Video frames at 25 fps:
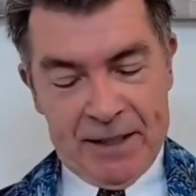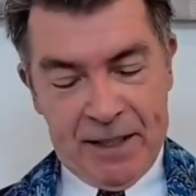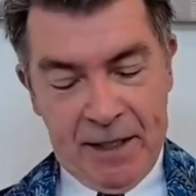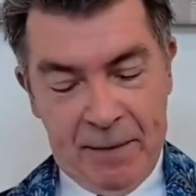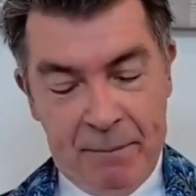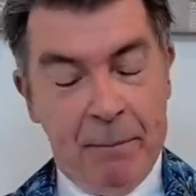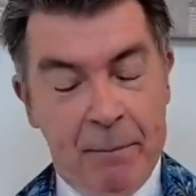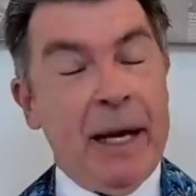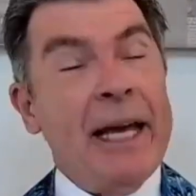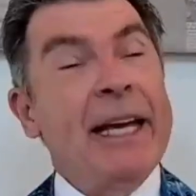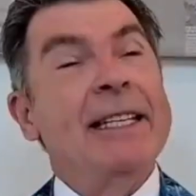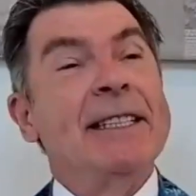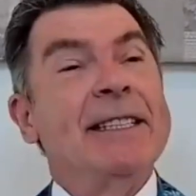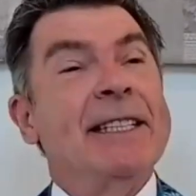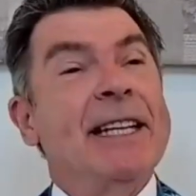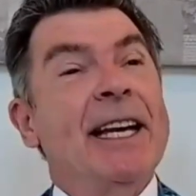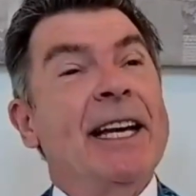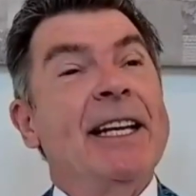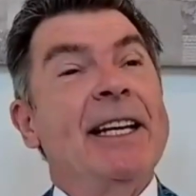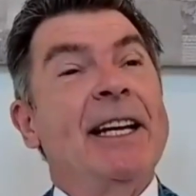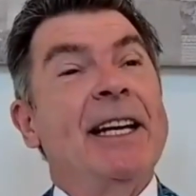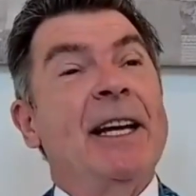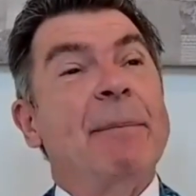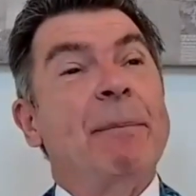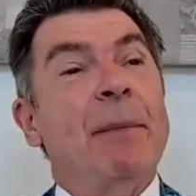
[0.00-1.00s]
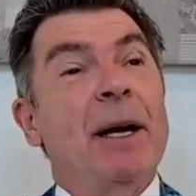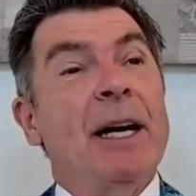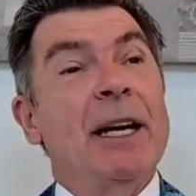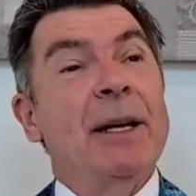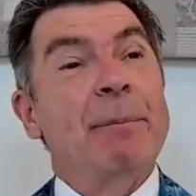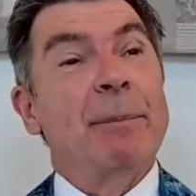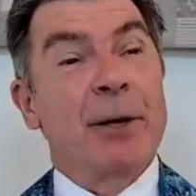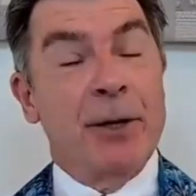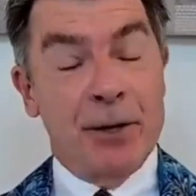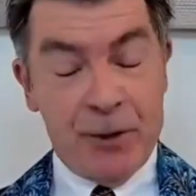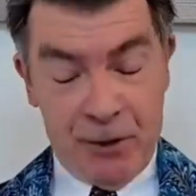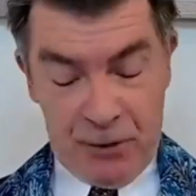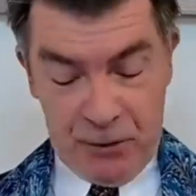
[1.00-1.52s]
that maintaining my
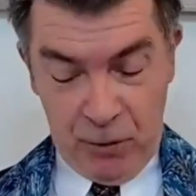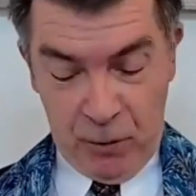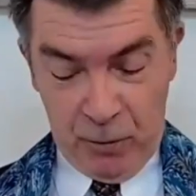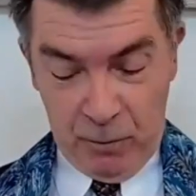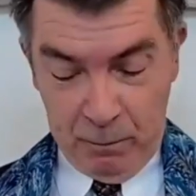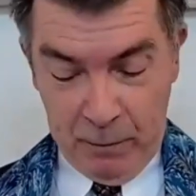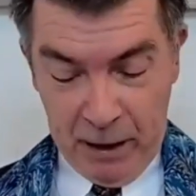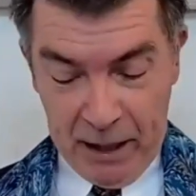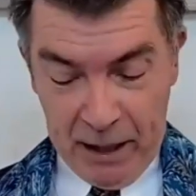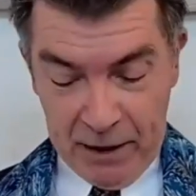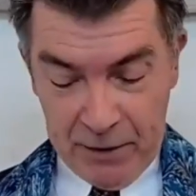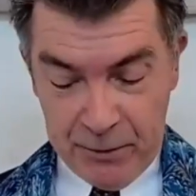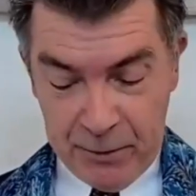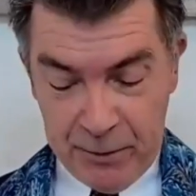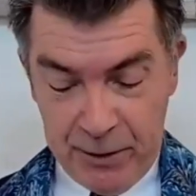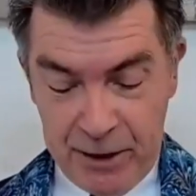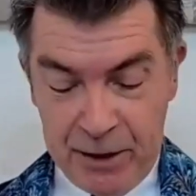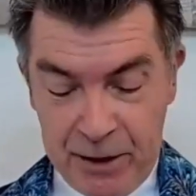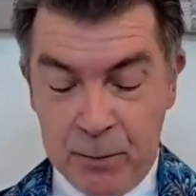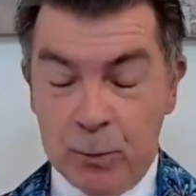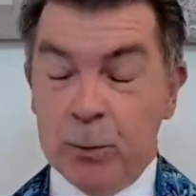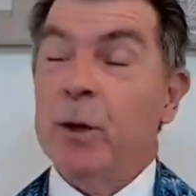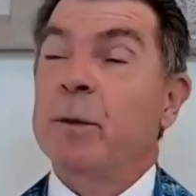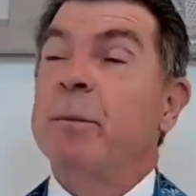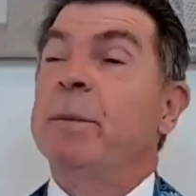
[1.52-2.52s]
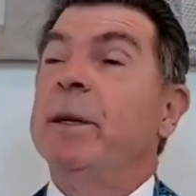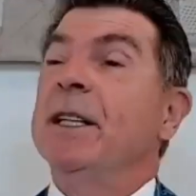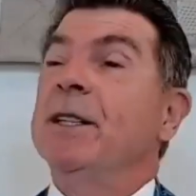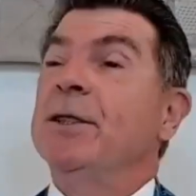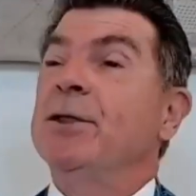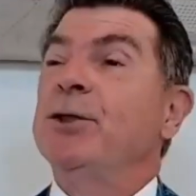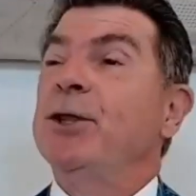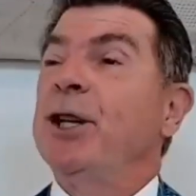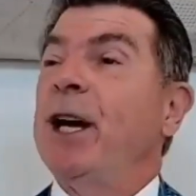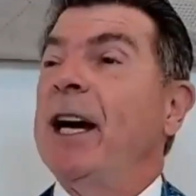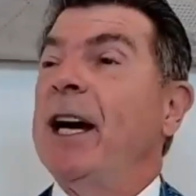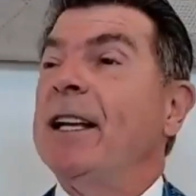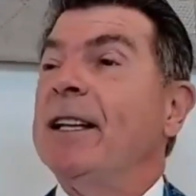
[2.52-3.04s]
personal boundaries will be a
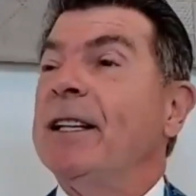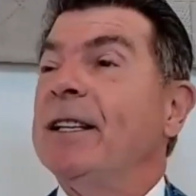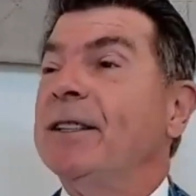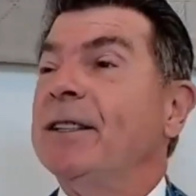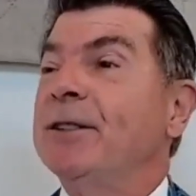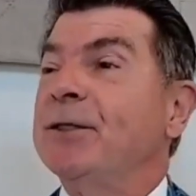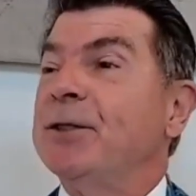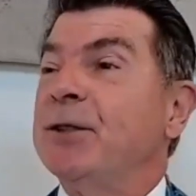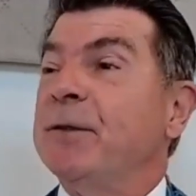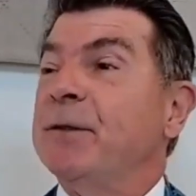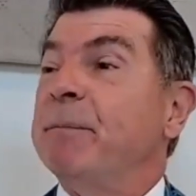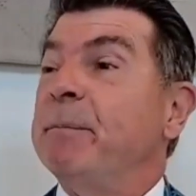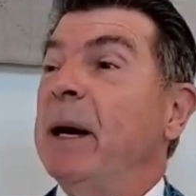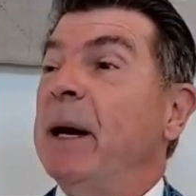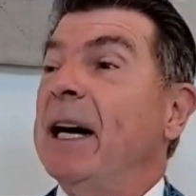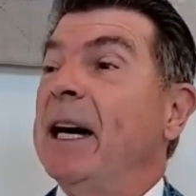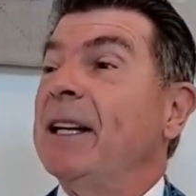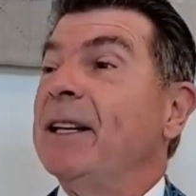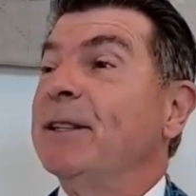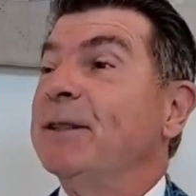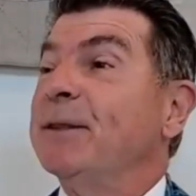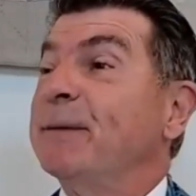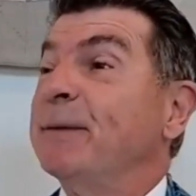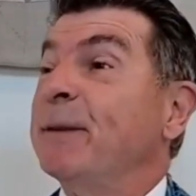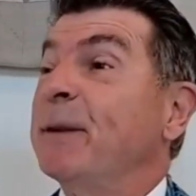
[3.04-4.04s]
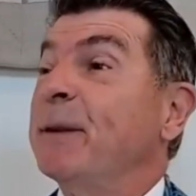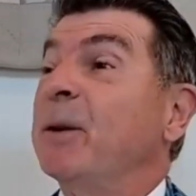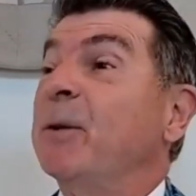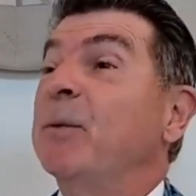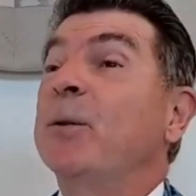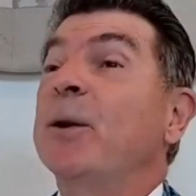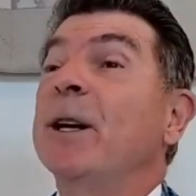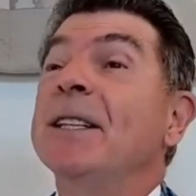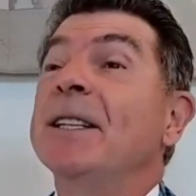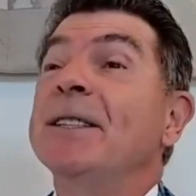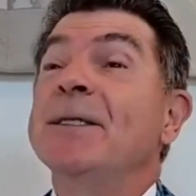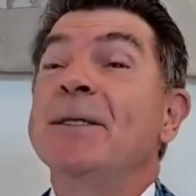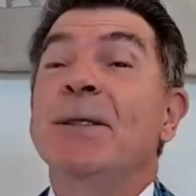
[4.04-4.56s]
challenge of balance for the
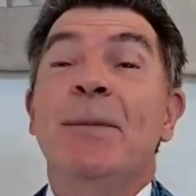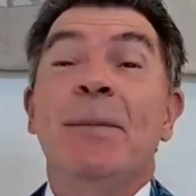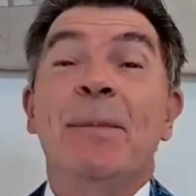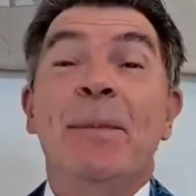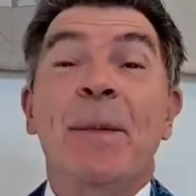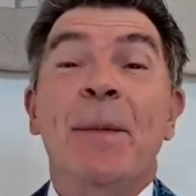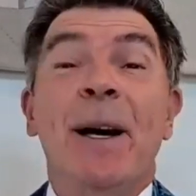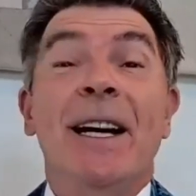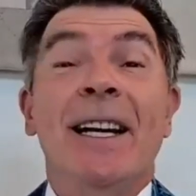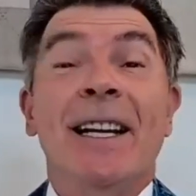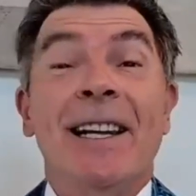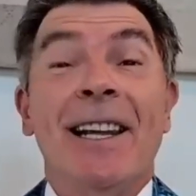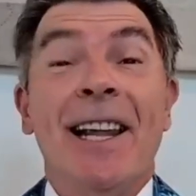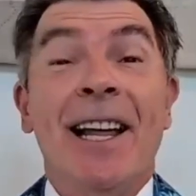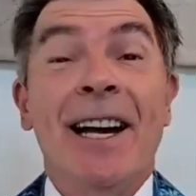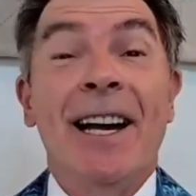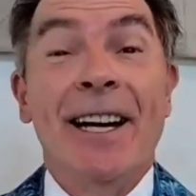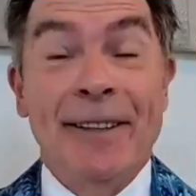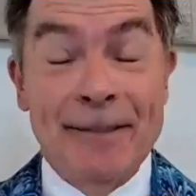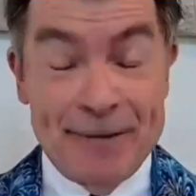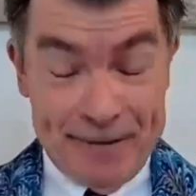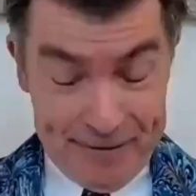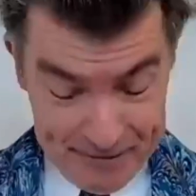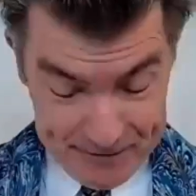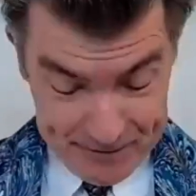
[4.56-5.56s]
rest of my life.